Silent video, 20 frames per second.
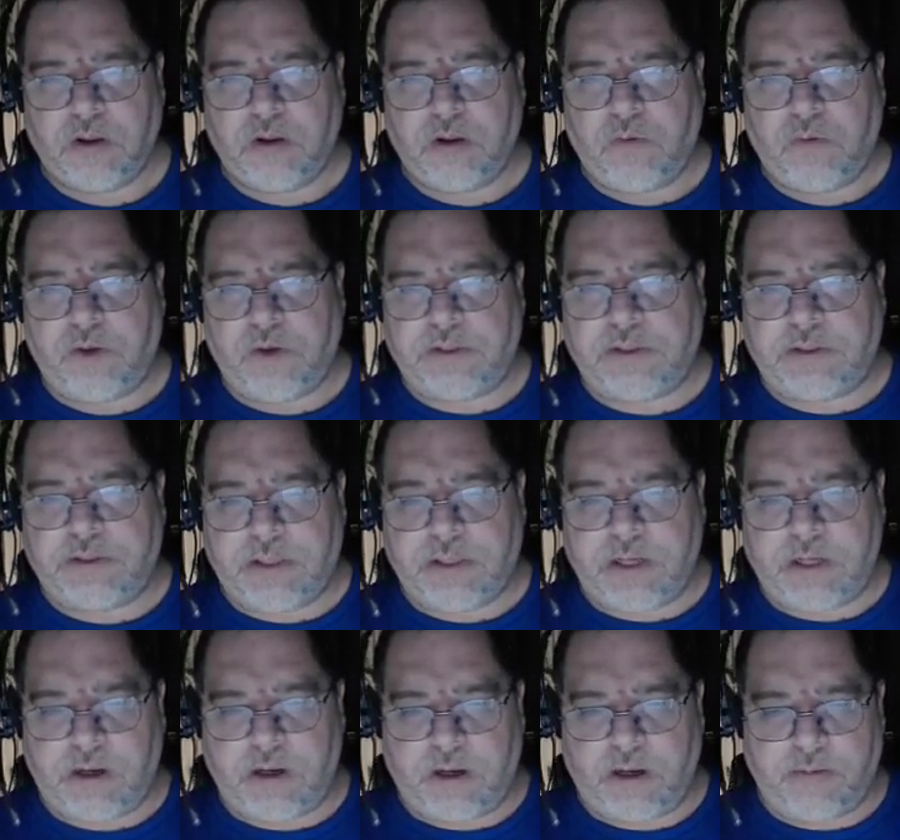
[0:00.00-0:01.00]
where he's just
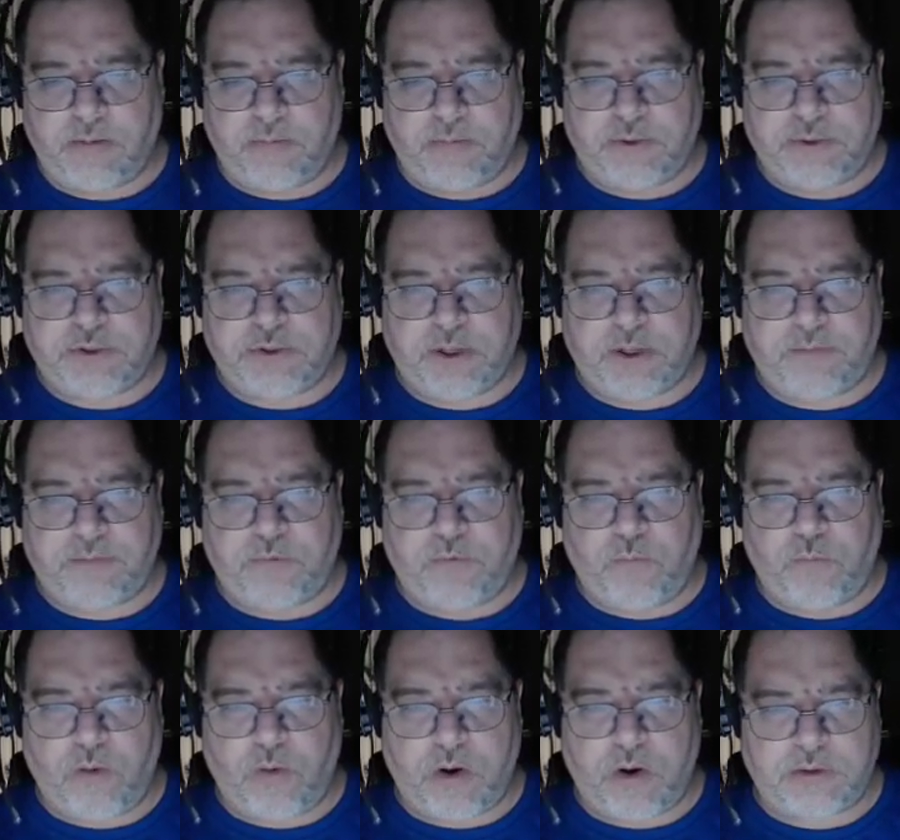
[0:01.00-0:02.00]
leaning on it. But if you
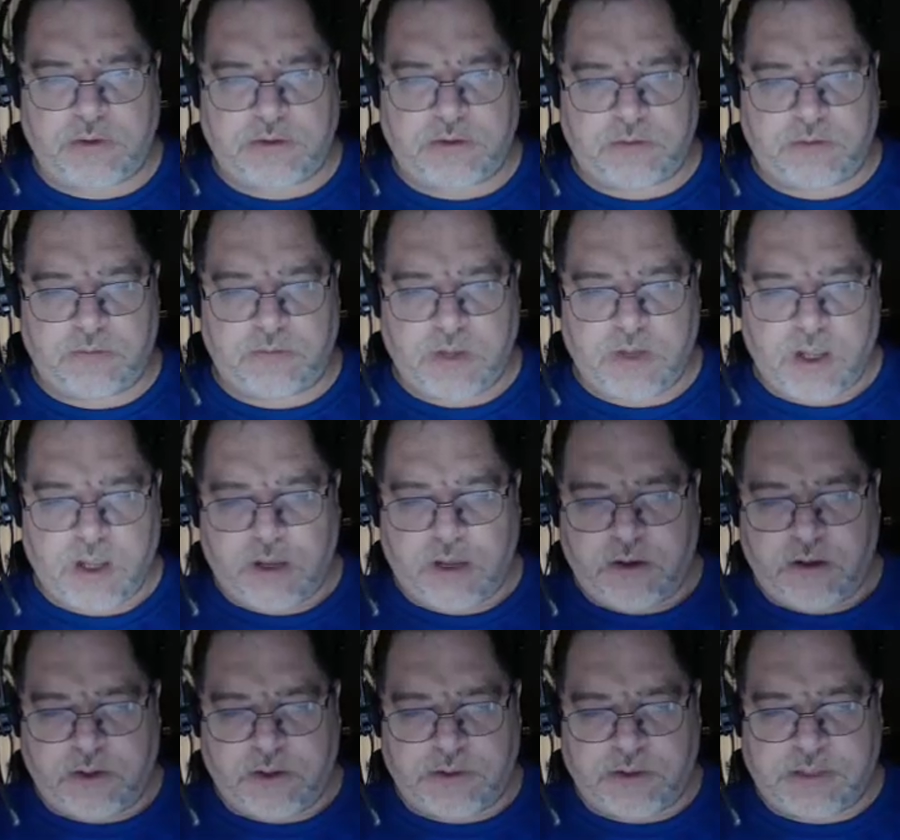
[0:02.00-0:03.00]
wanted to,
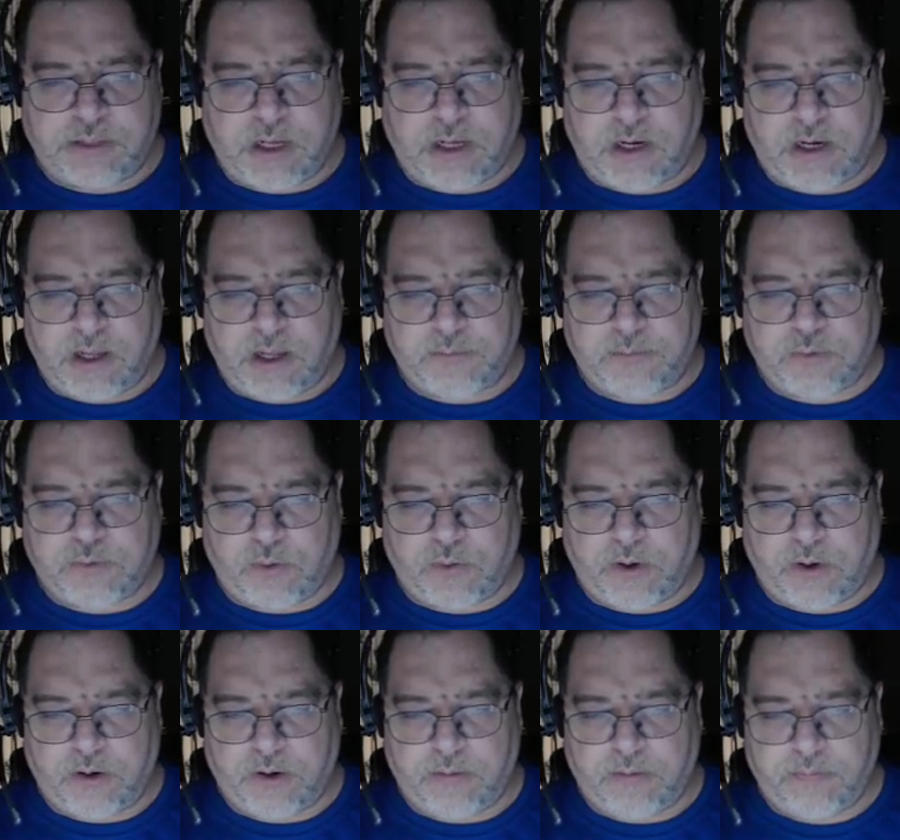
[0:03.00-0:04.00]
you could set it up to
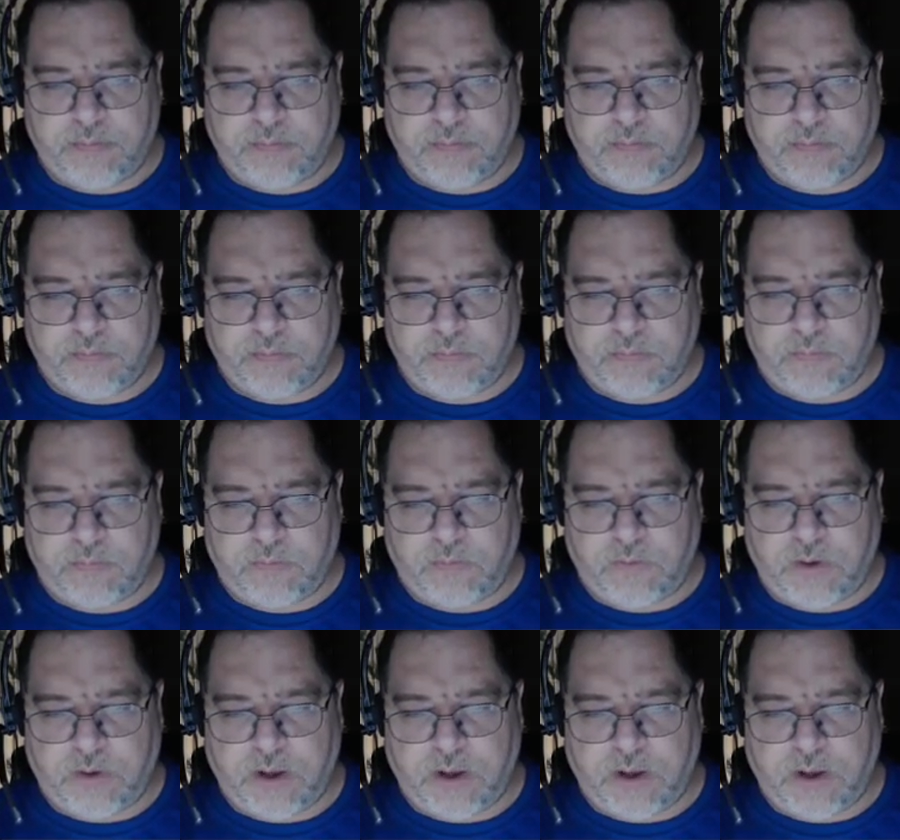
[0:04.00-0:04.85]
where you